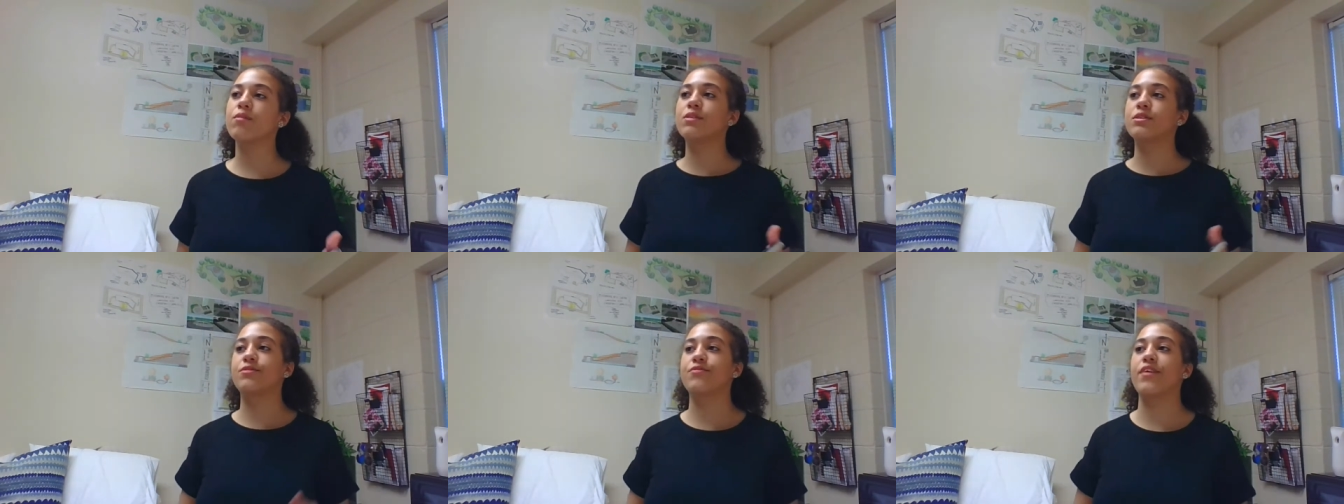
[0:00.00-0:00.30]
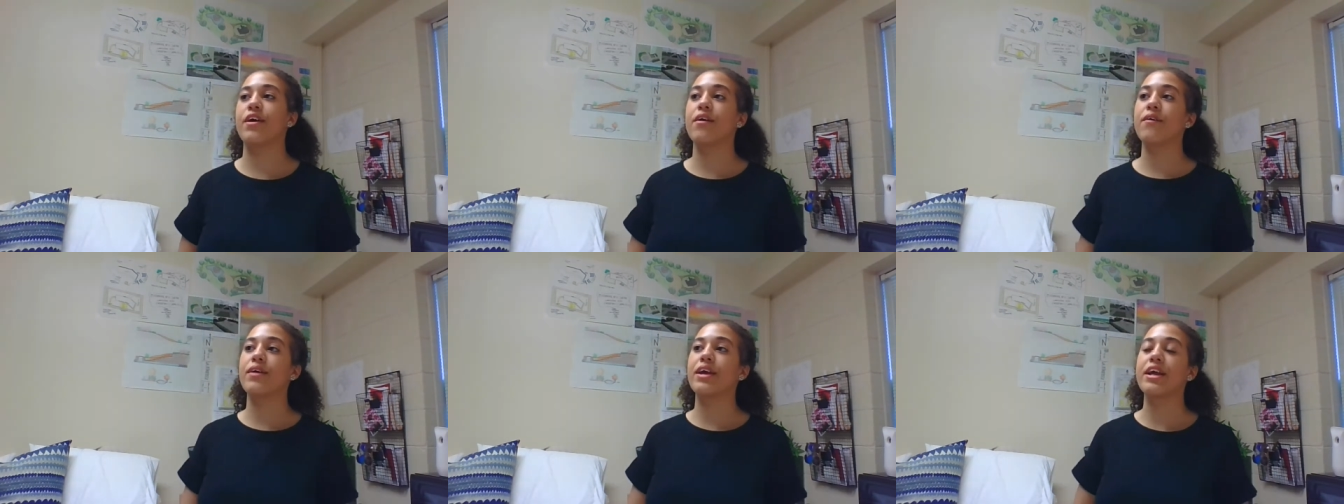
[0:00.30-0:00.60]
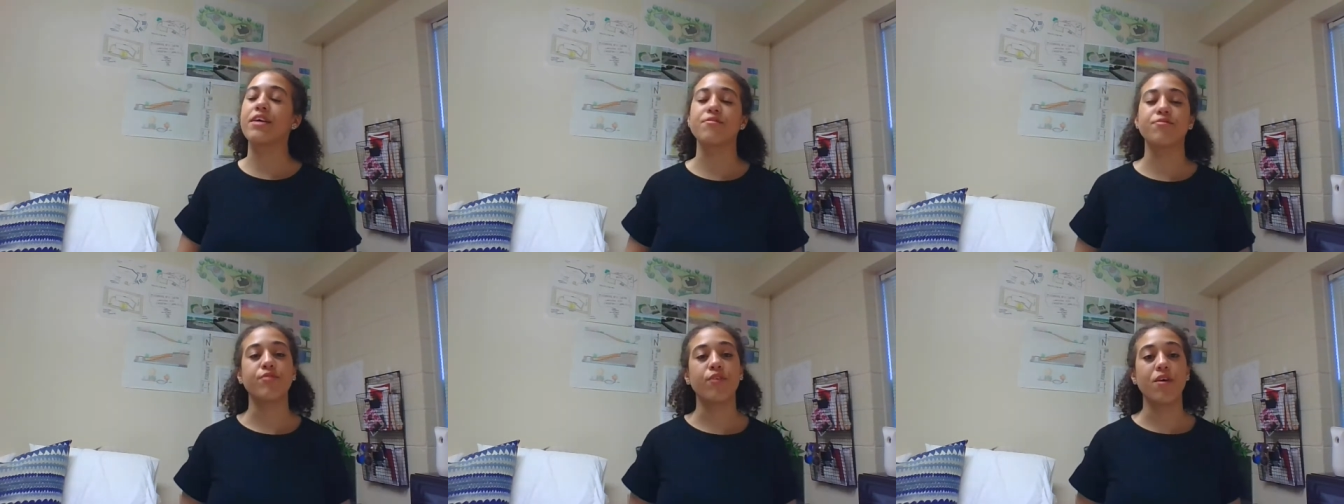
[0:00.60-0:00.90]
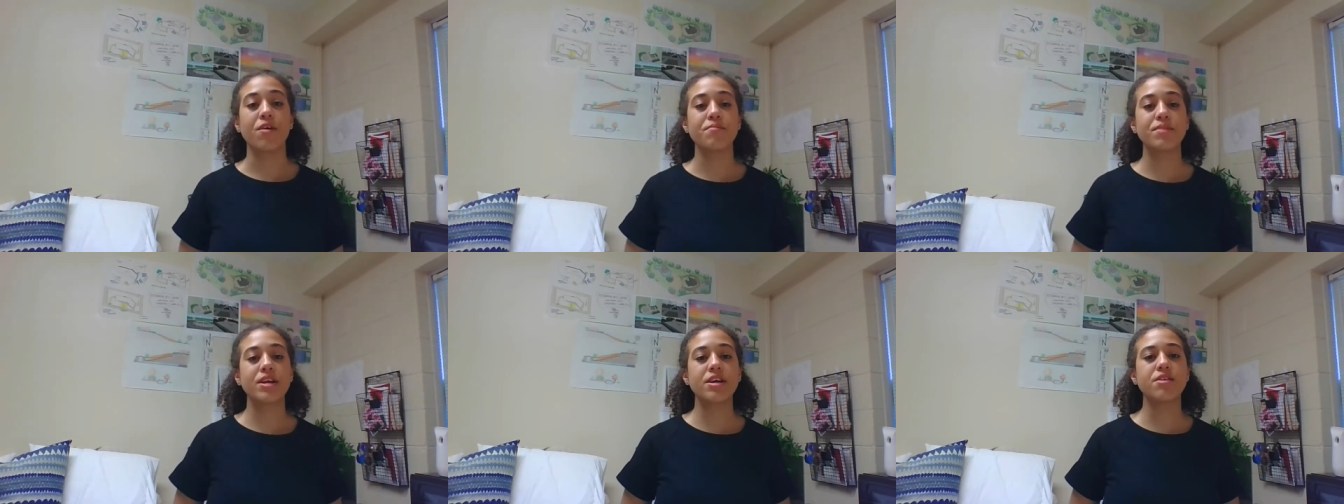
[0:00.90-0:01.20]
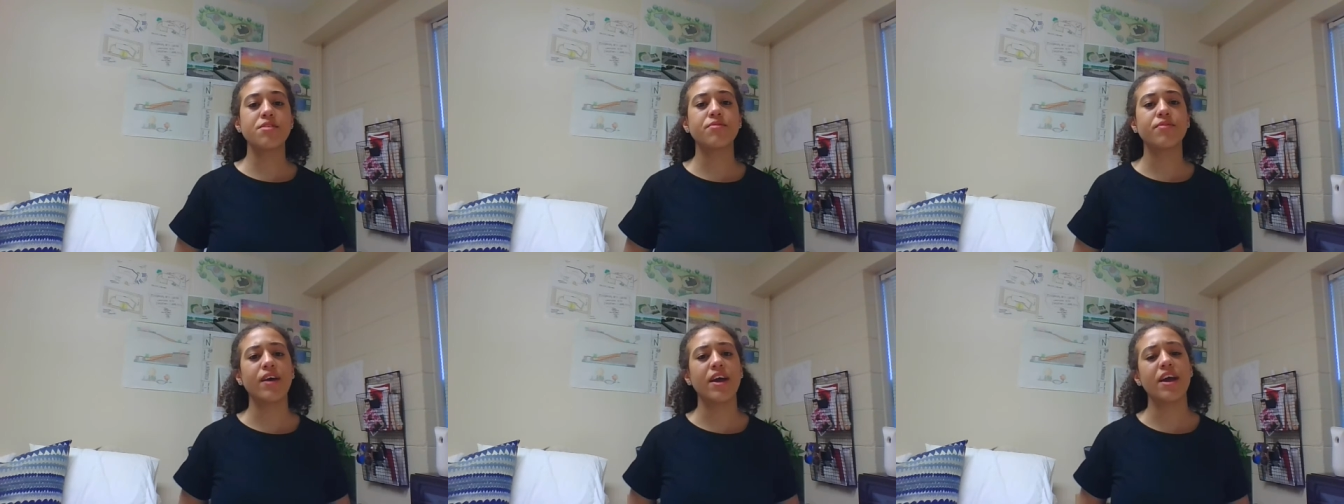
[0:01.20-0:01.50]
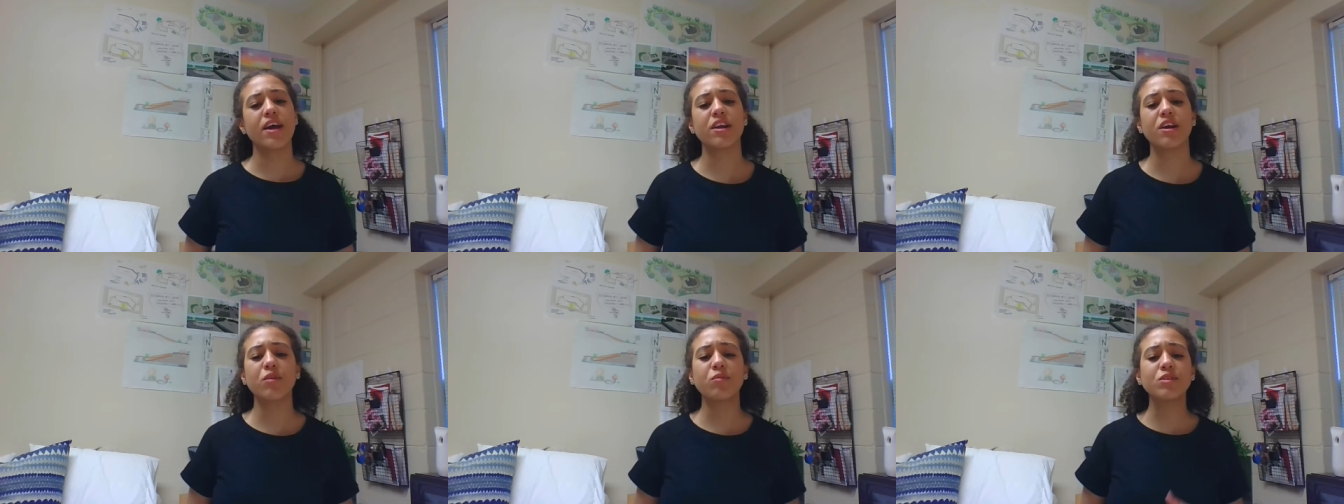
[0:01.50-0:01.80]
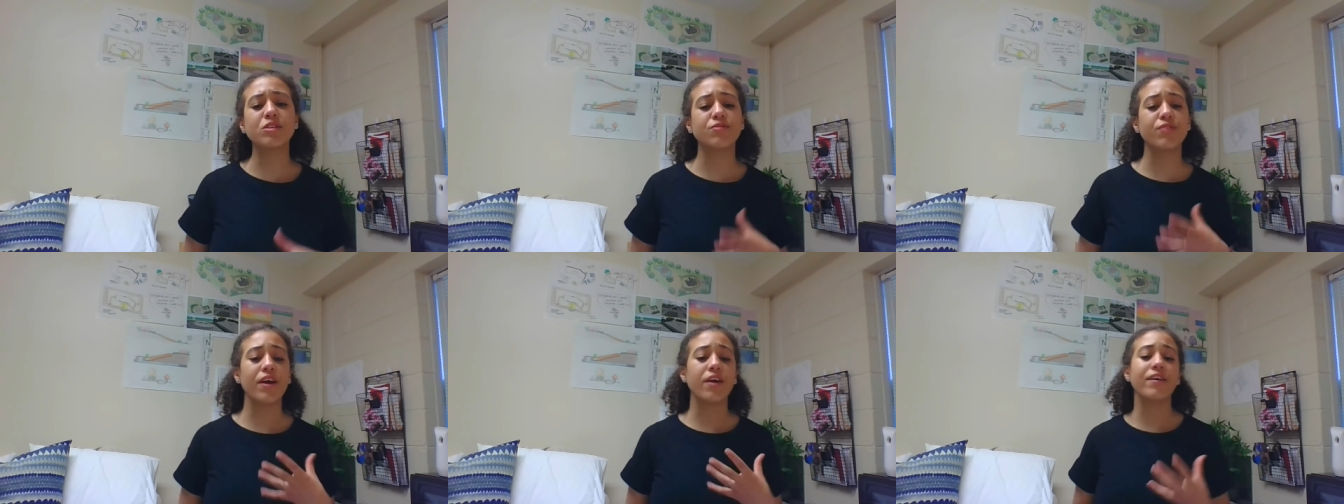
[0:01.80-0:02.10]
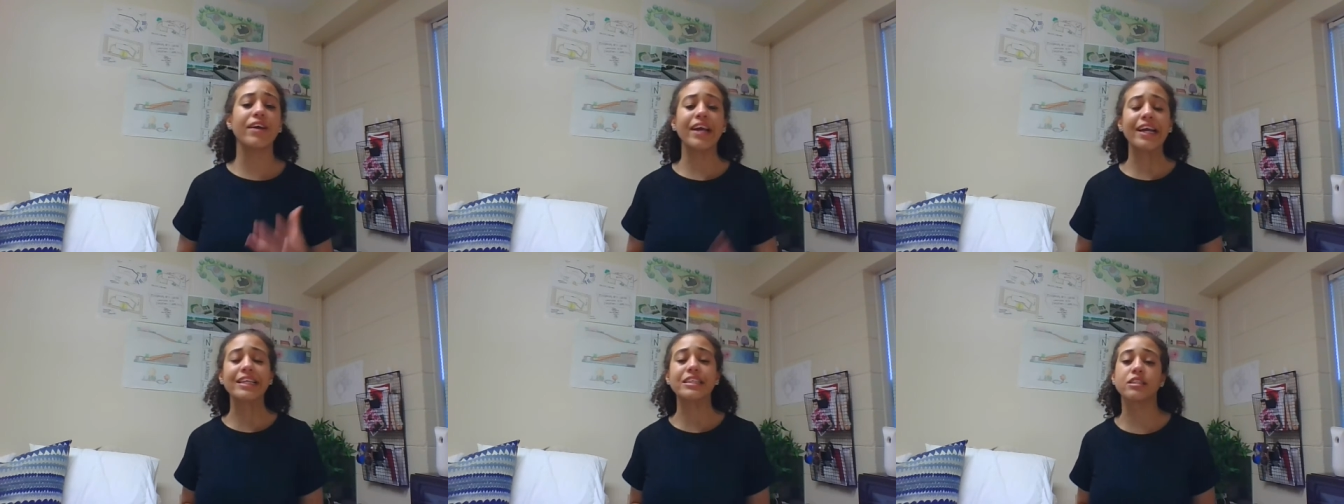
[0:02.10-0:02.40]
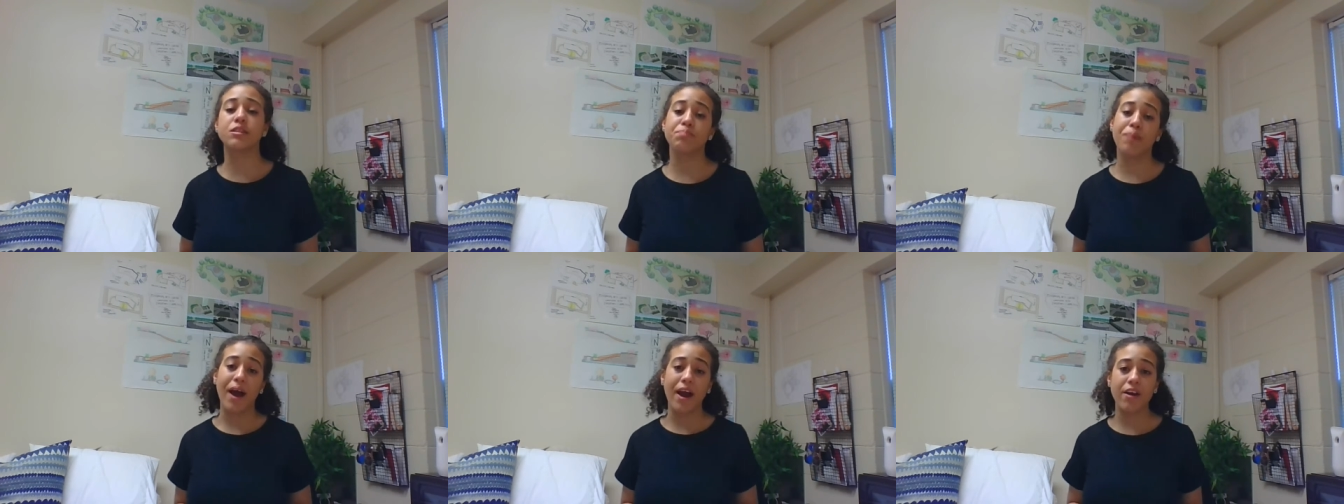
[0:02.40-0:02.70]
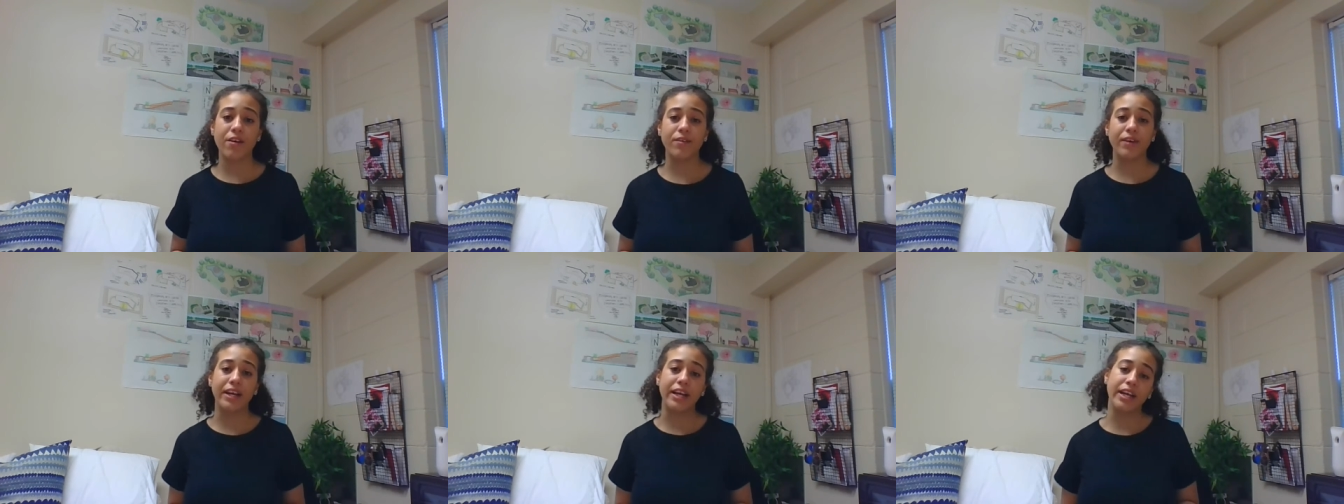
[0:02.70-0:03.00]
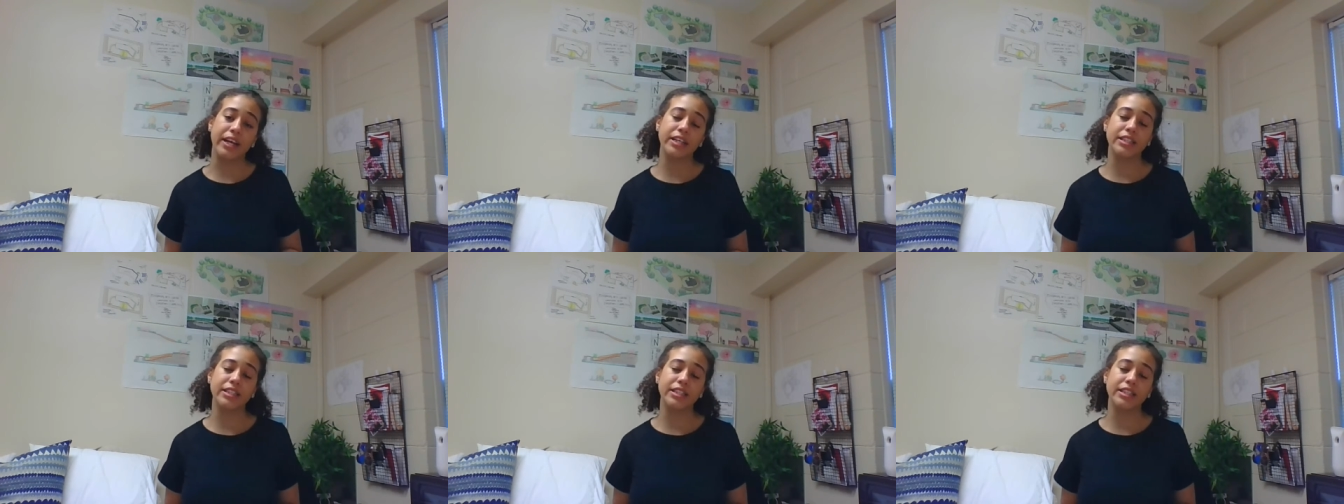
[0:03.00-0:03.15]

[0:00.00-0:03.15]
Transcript: was very informative and it was very inspiring,